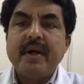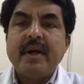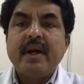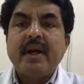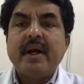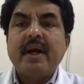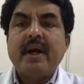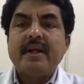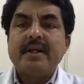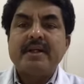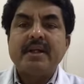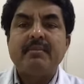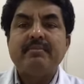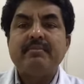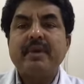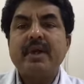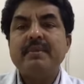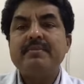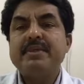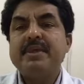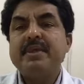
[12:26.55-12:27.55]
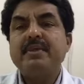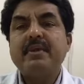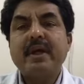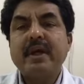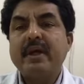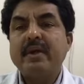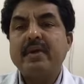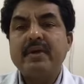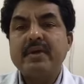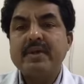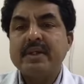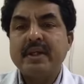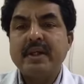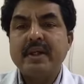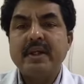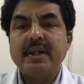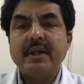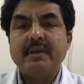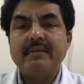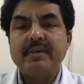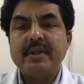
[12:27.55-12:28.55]
And sometimes you cannot see
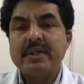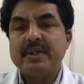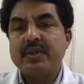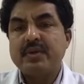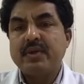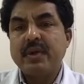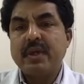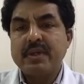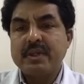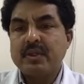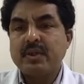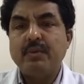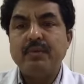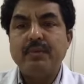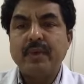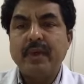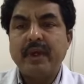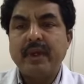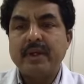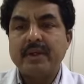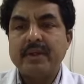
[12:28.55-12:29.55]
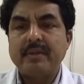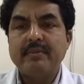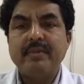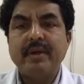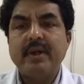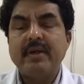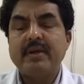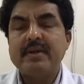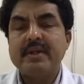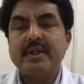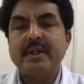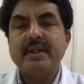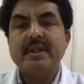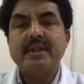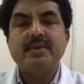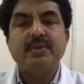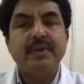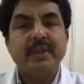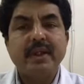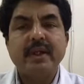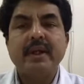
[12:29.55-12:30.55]
the fistula's communication because it
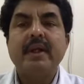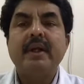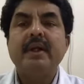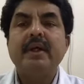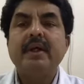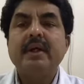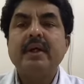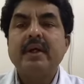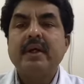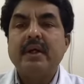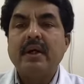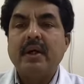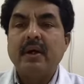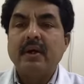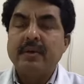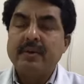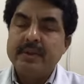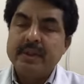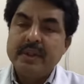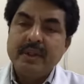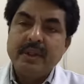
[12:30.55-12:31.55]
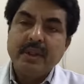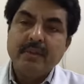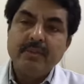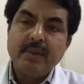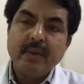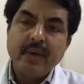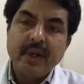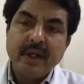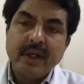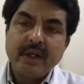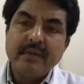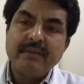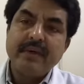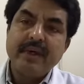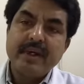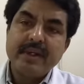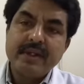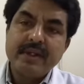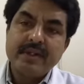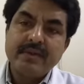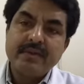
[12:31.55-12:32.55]
is within the body
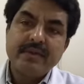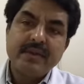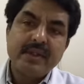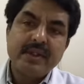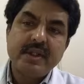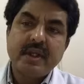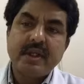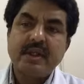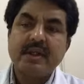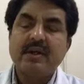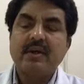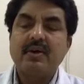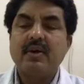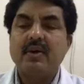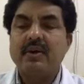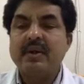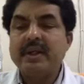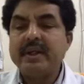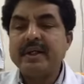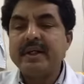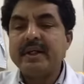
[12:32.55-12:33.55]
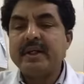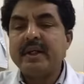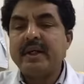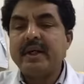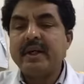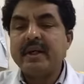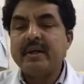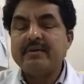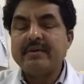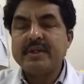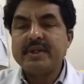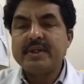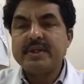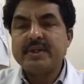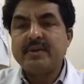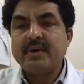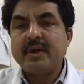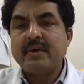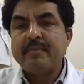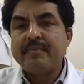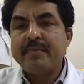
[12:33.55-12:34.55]
cavity. So these are called the internal
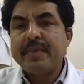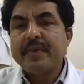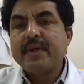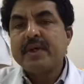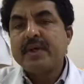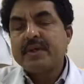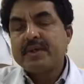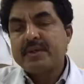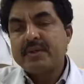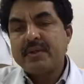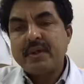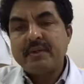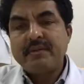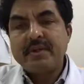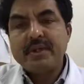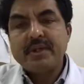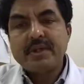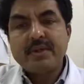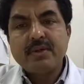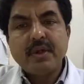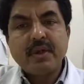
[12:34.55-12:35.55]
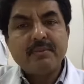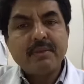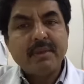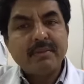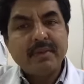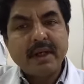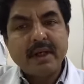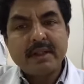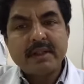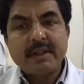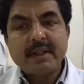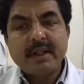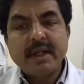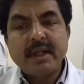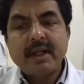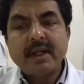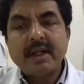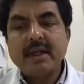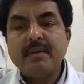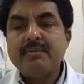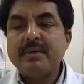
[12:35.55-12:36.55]
fistula. So the fistula may be
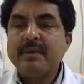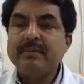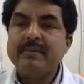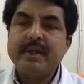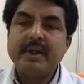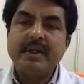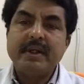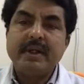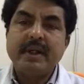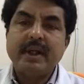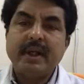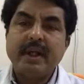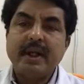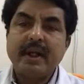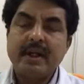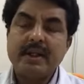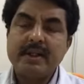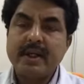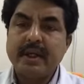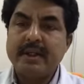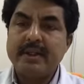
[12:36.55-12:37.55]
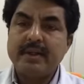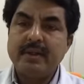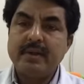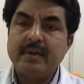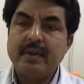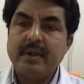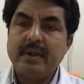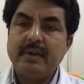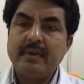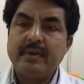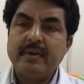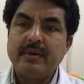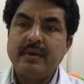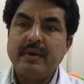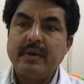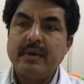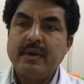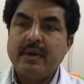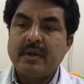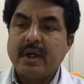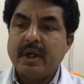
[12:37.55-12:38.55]
external, may be internal. As I told you,
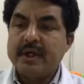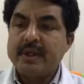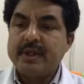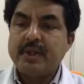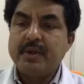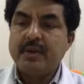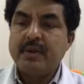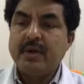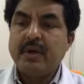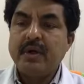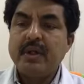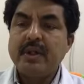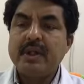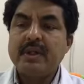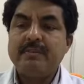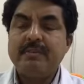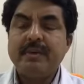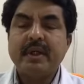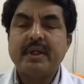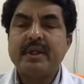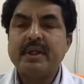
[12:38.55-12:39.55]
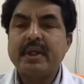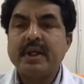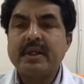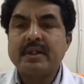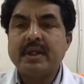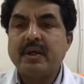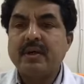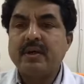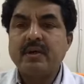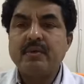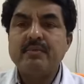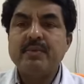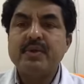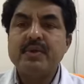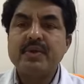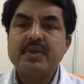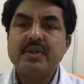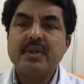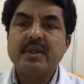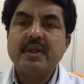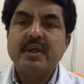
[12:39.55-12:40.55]
I shown all the pictures are
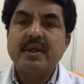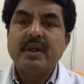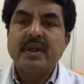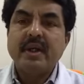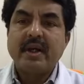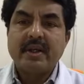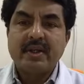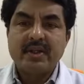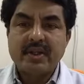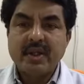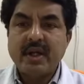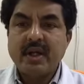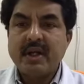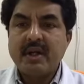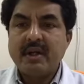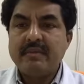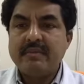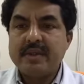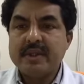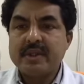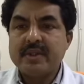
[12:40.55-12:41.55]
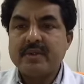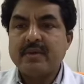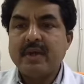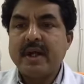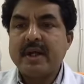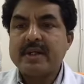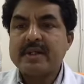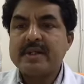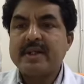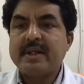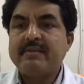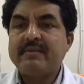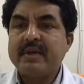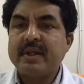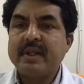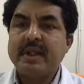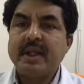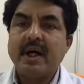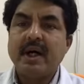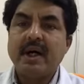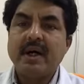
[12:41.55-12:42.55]
almost external fistula
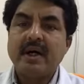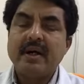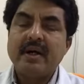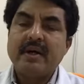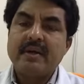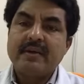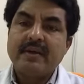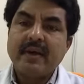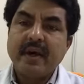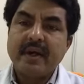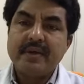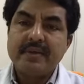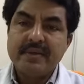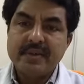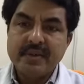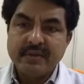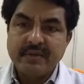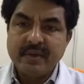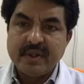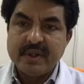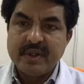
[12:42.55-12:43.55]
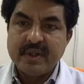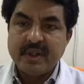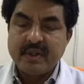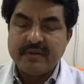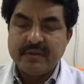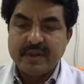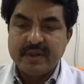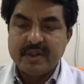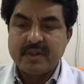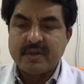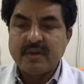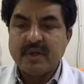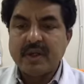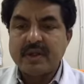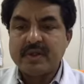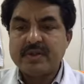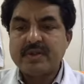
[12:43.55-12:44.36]
except the tracheoesophageal fistula.